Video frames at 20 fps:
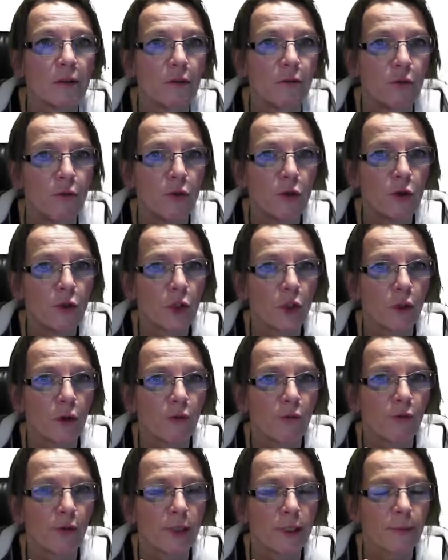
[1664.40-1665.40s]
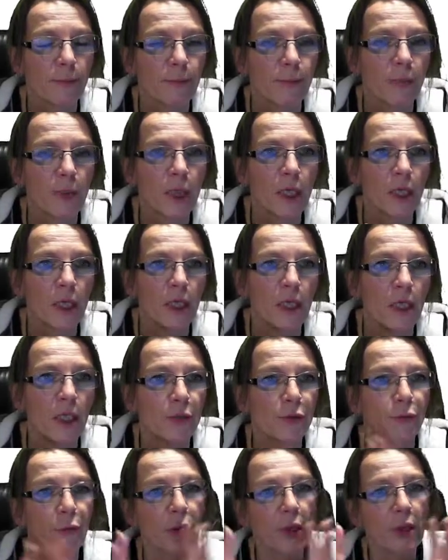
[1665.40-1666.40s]
version of it.
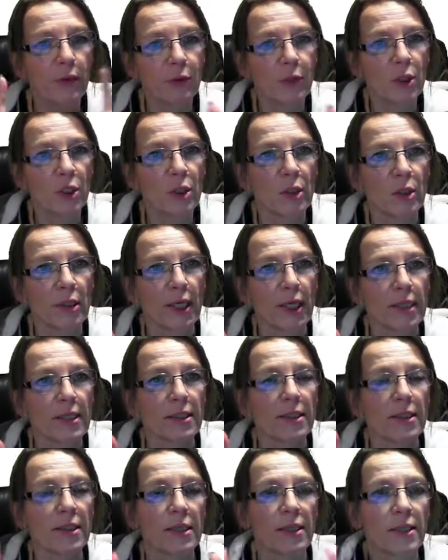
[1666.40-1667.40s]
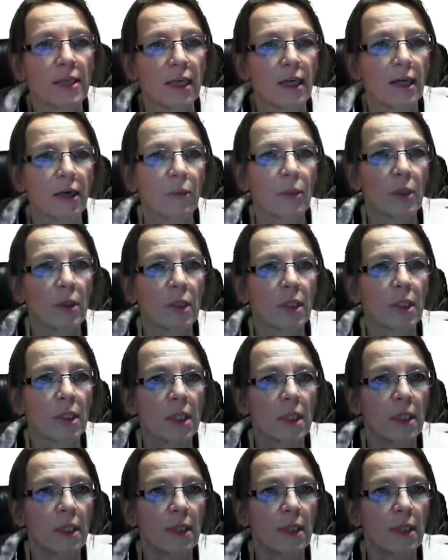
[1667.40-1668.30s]
So what I want to do next is I want to